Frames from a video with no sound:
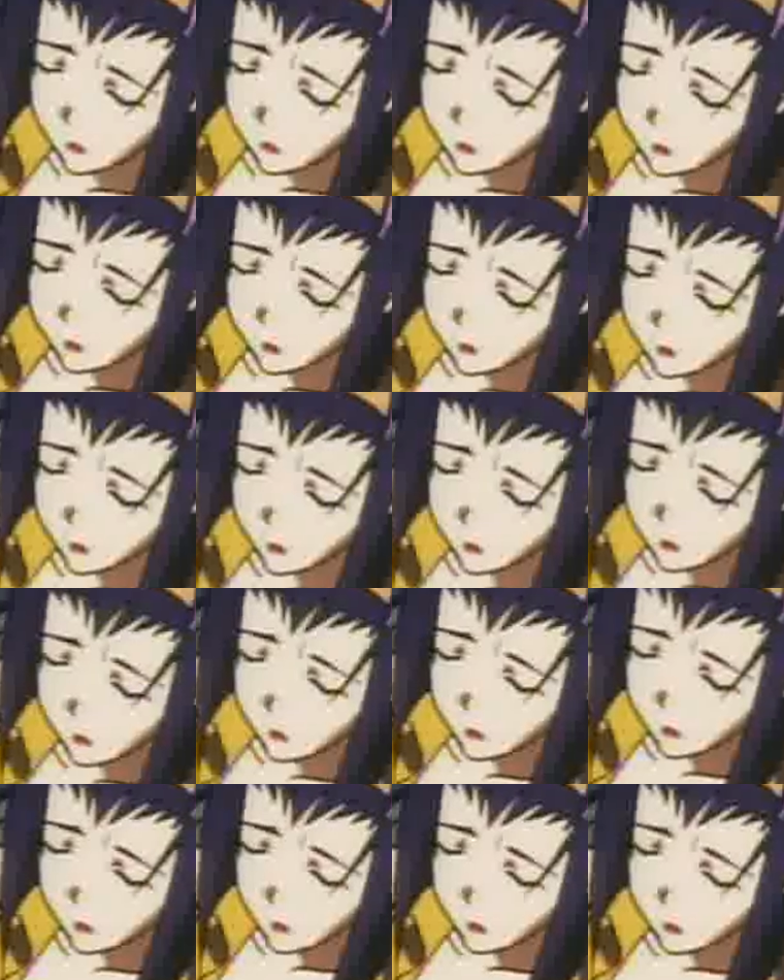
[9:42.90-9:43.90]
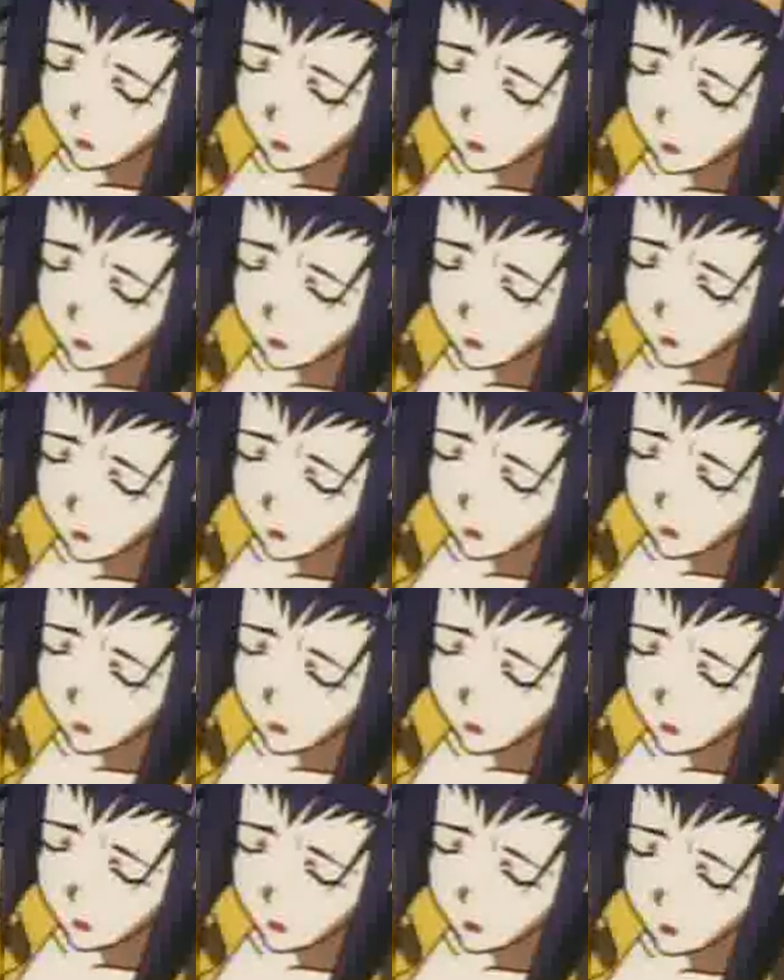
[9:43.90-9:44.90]
Faye has spent the
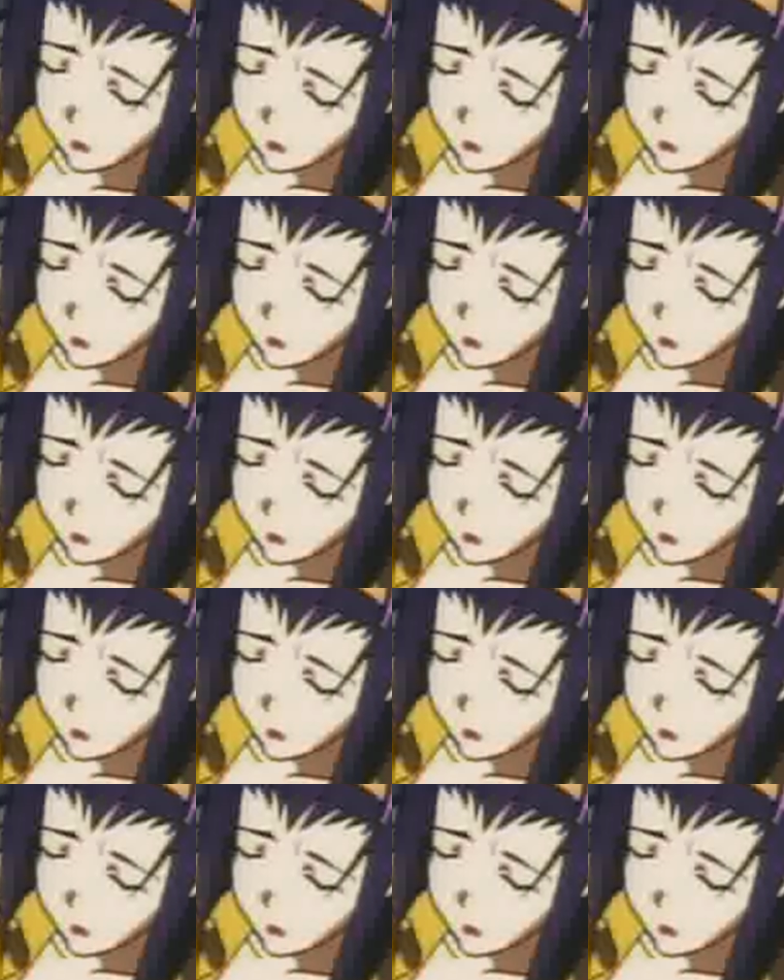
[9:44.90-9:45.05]
entire